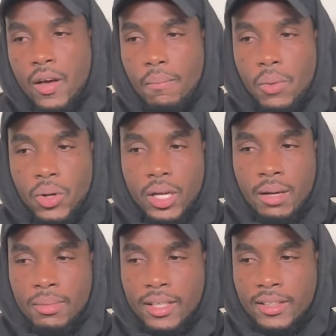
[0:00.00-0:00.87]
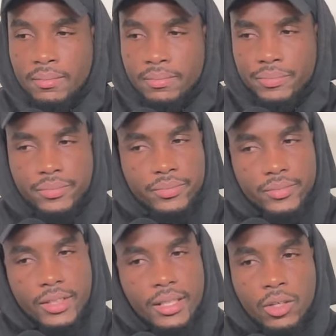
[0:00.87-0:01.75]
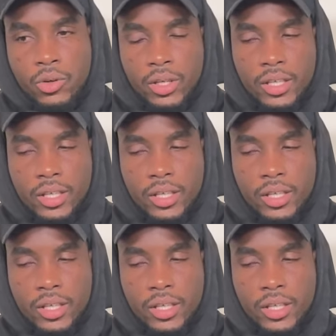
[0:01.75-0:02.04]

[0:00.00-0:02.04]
But I mean look